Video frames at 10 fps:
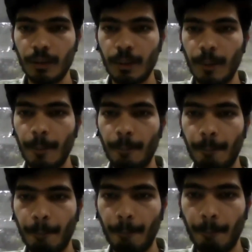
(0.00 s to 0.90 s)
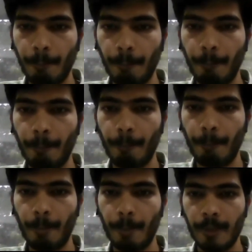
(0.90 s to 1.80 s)

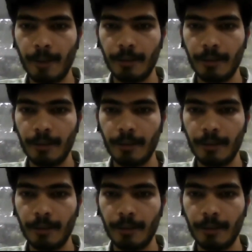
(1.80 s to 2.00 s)
Nobody speaks.